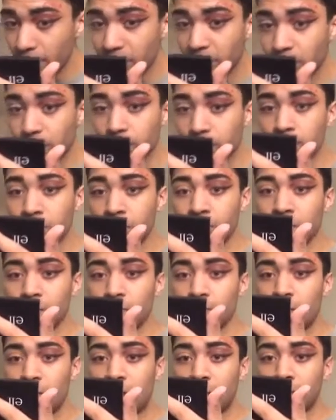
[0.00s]
And we're gonna
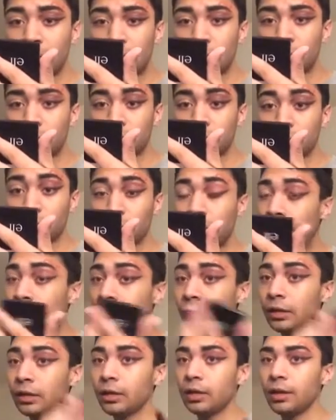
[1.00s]
pop that with the
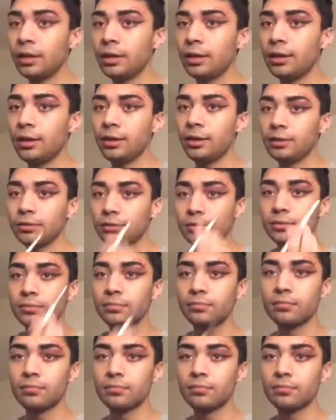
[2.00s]
red and